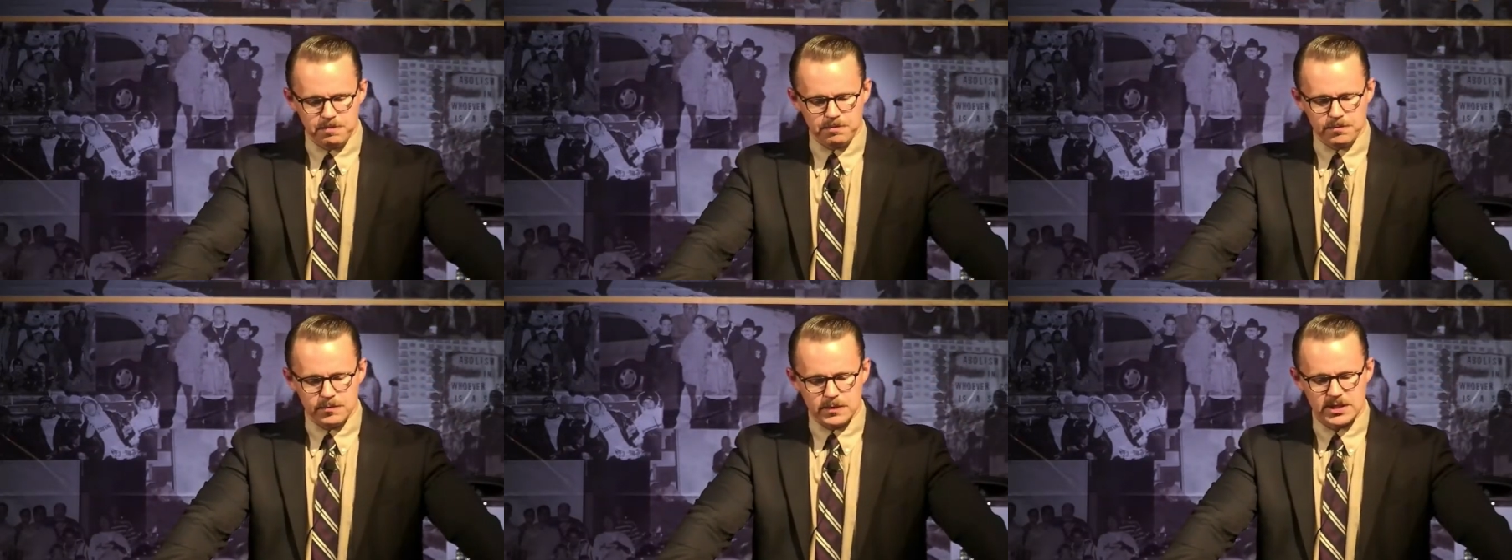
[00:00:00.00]

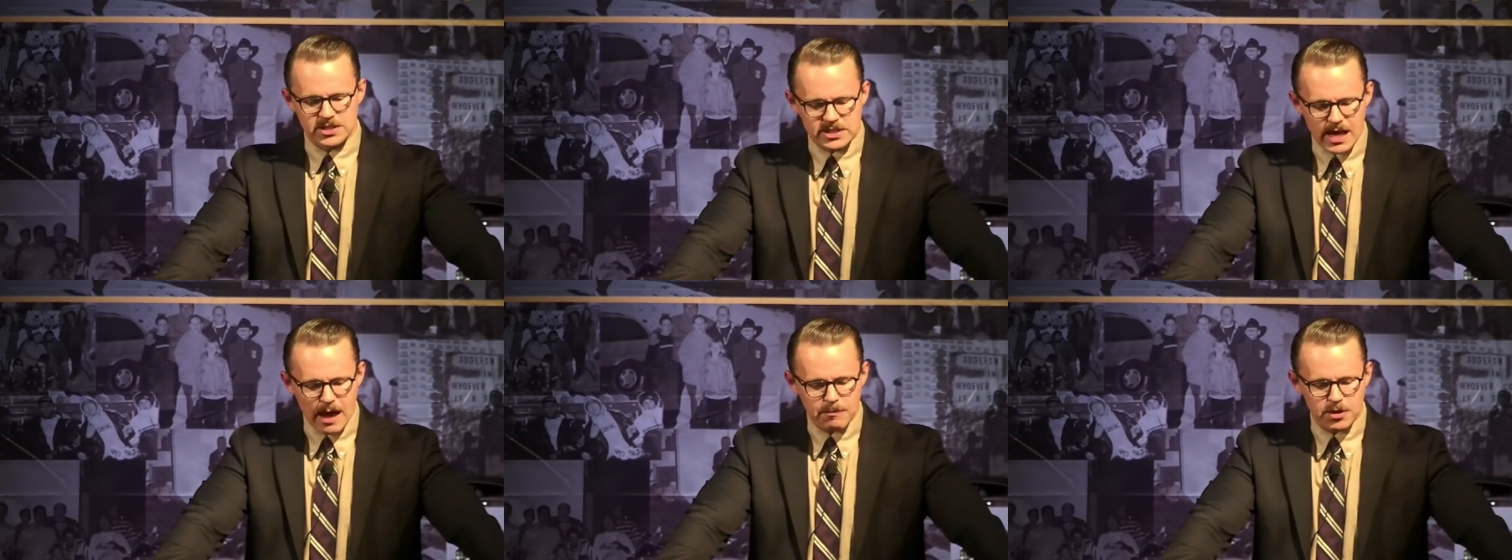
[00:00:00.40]
The
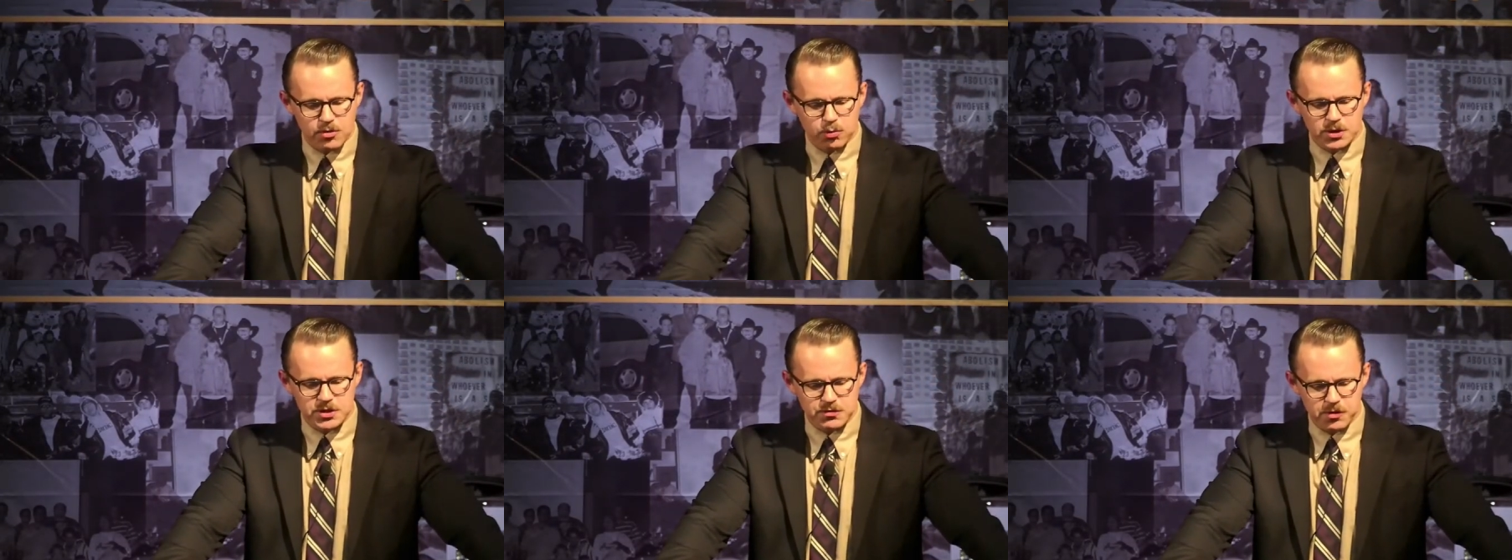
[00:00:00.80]
Sabbath
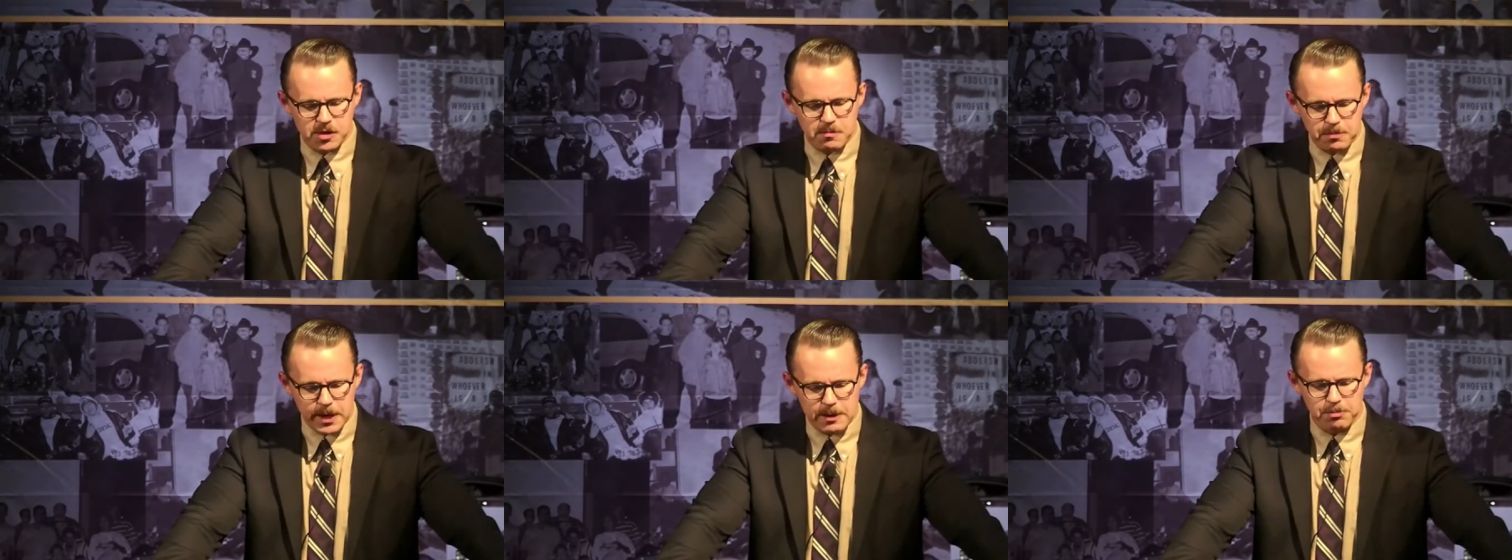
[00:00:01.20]
was for the
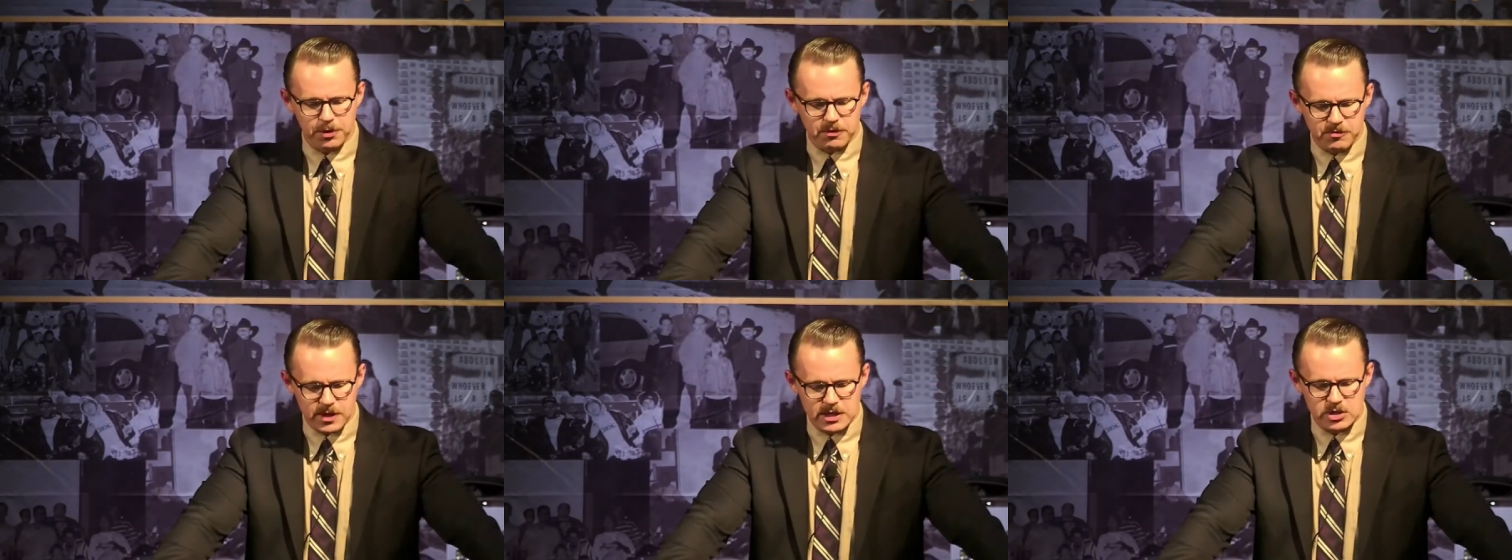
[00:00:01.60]
people
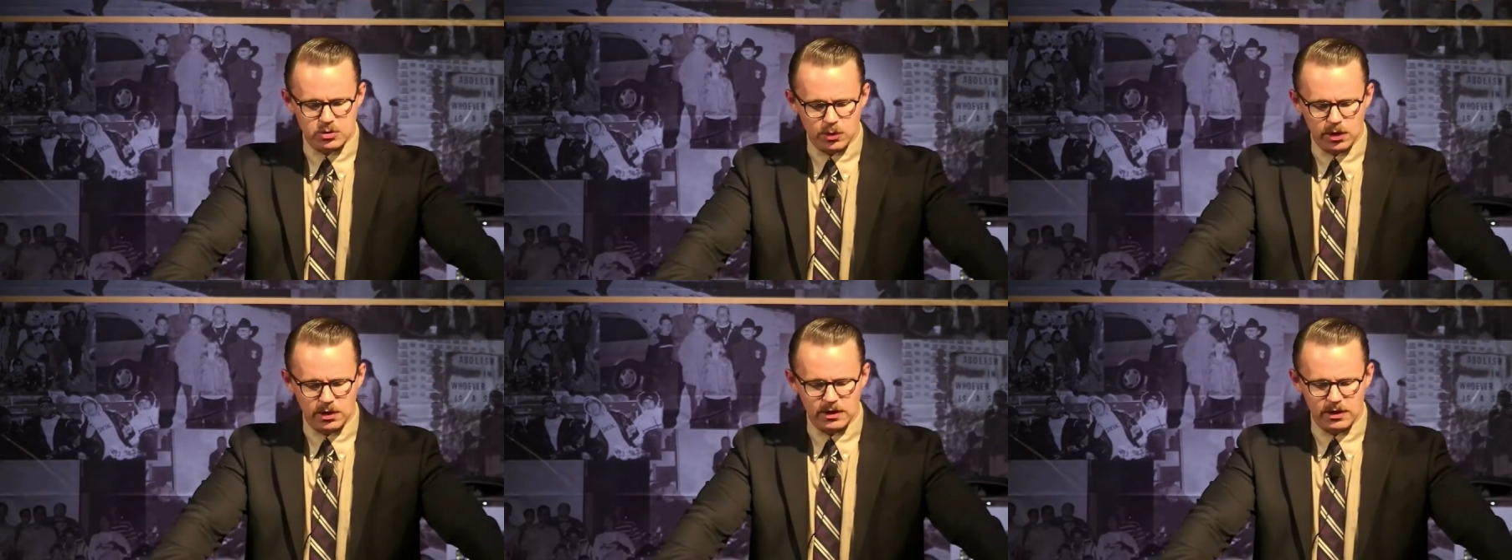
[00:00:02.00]
of Israel,